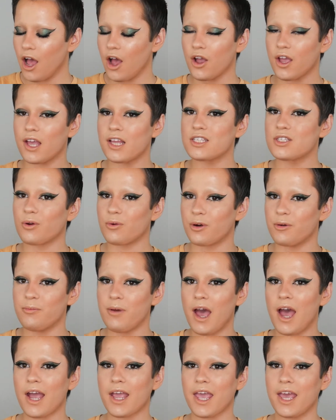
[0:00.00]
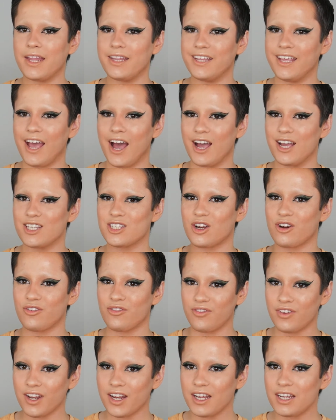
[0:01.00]
Okay, so we're back and the eyes are
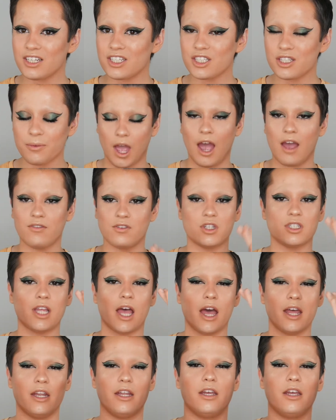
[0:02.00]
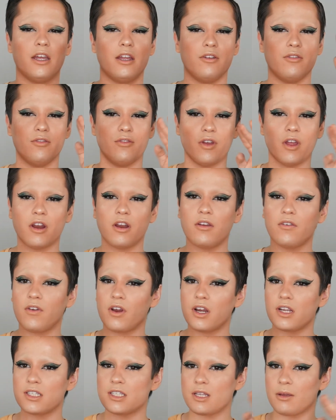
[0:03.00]
finished. I've just added very,
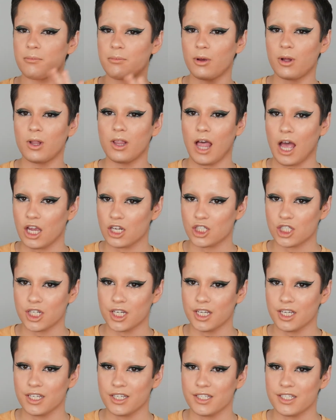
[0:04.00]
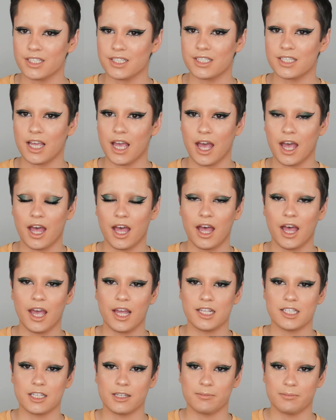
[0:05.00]
very simple lashes
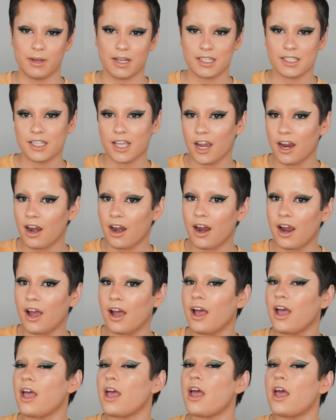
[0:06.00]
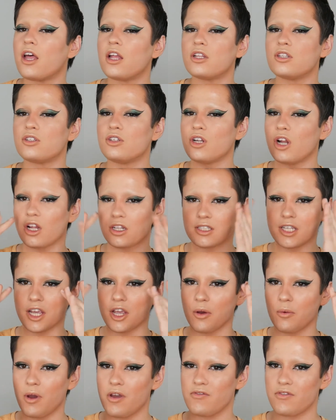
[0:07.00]
and some mascara to not take
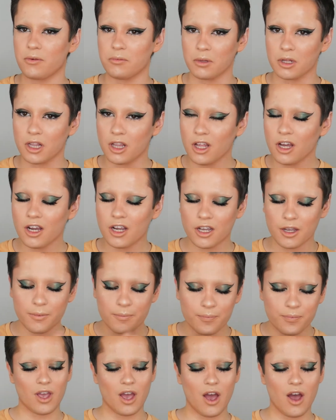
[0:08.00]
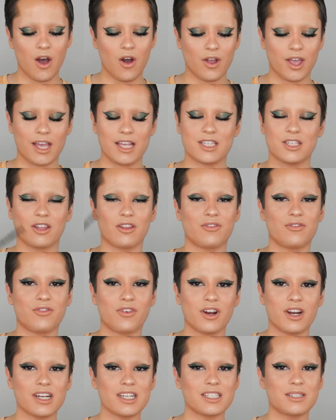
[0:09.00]
away from the look. Okay, so the
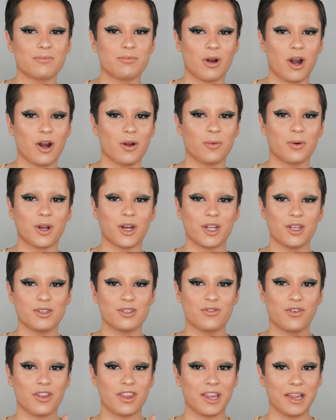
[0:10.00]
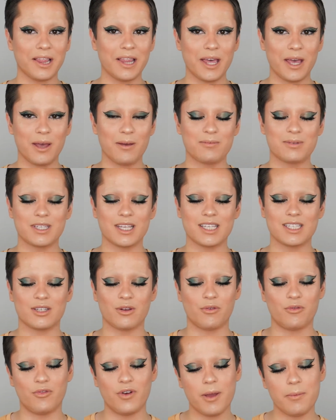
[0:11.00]
first product we're going to use for the lips is a
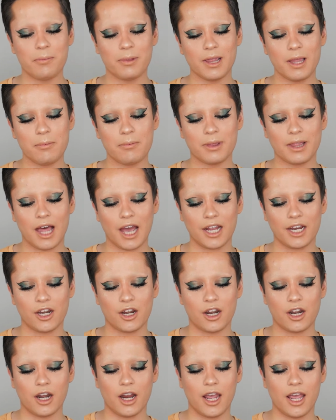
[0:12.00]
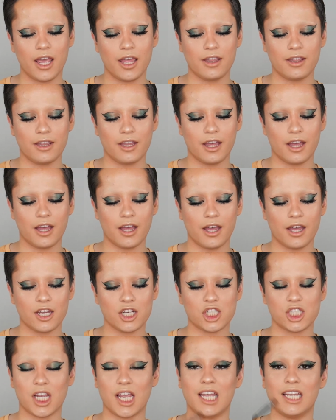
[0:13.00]
Rip Lip Liner in the
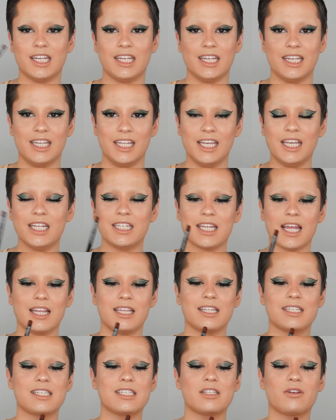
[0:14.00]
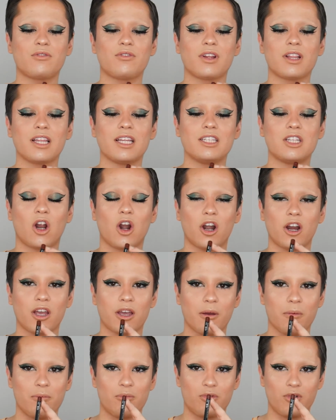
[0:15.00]
shade Neat, and this is a really
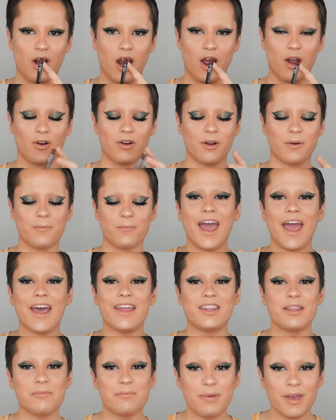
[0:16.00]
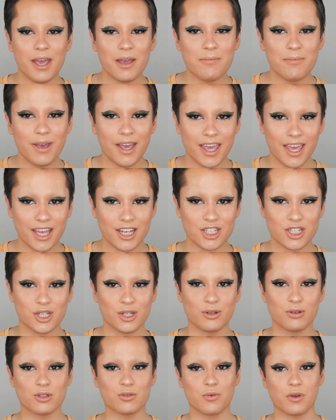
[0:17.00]
dark brown. And the big
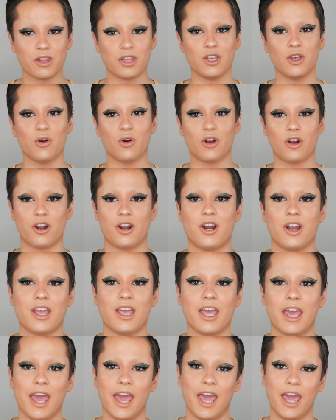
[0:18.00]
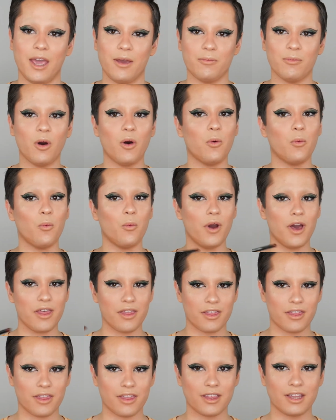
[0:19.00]
issues with the order came
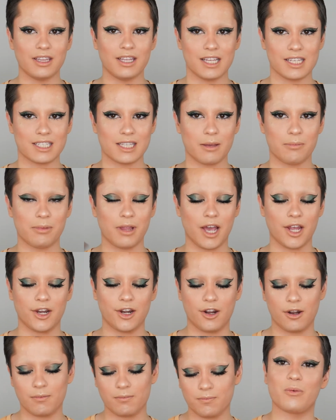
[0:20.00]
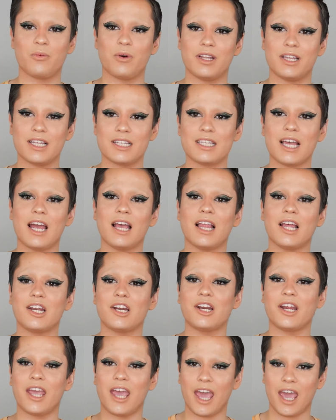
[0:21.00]
with this lip liner. When this
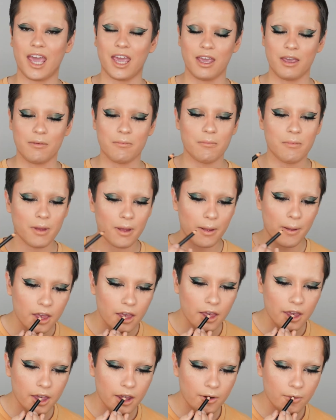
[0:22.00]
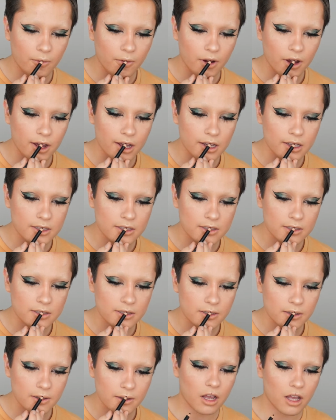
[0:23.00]
eyeliner came, it
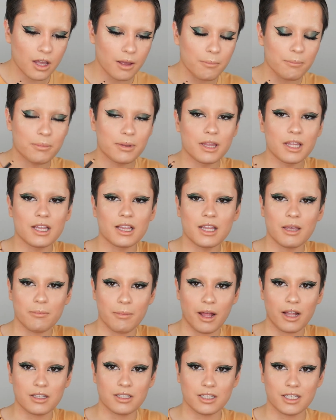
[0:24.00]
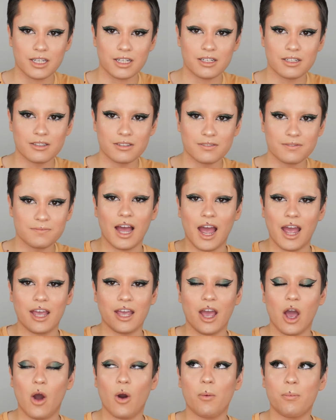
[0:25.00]
was completely melted.
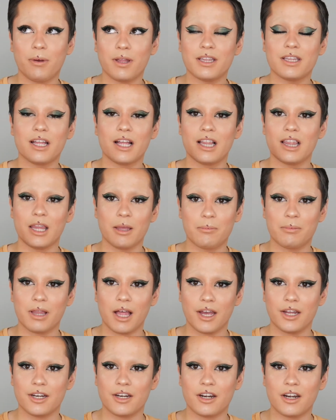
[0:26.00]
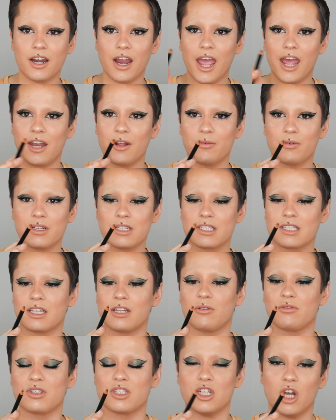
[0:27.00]
I opened the lip liner and there
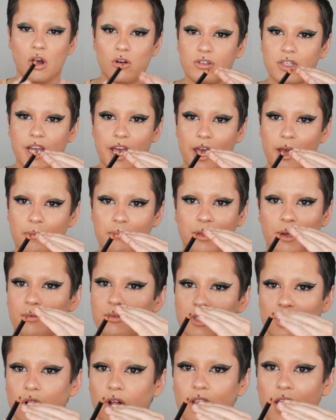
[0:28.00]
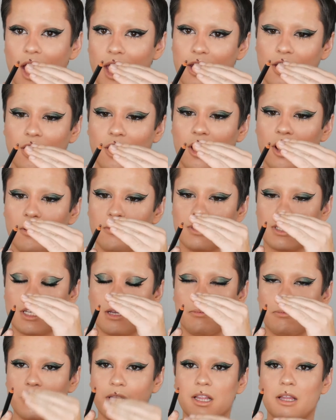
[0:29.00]
was no tip, there was no liner, it was
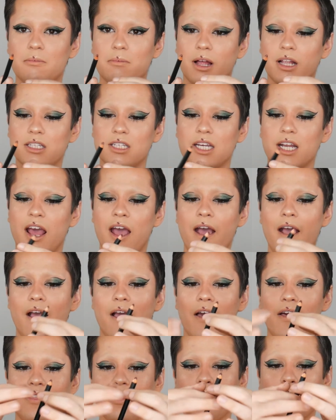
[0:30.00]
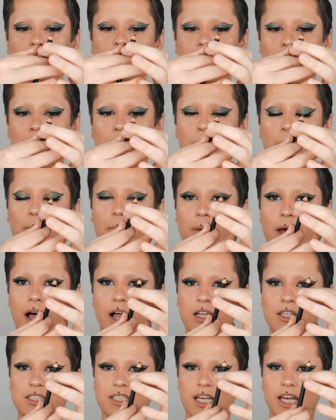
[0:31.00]
completely melted. There was like
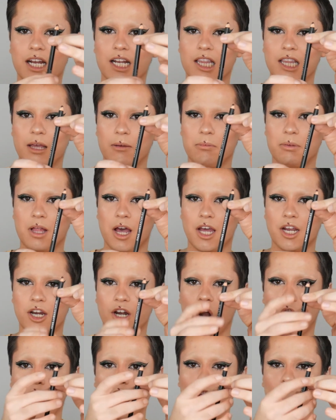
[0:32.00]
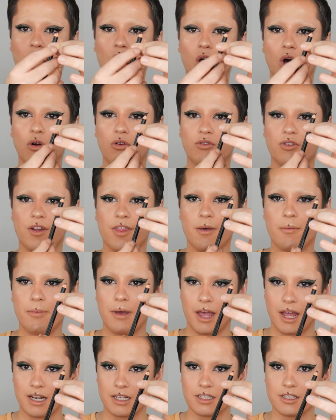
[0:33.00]
melted lip liner all over the
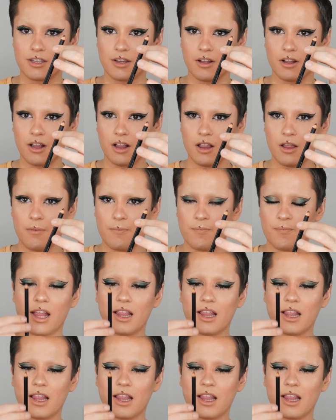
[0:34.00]
pencil.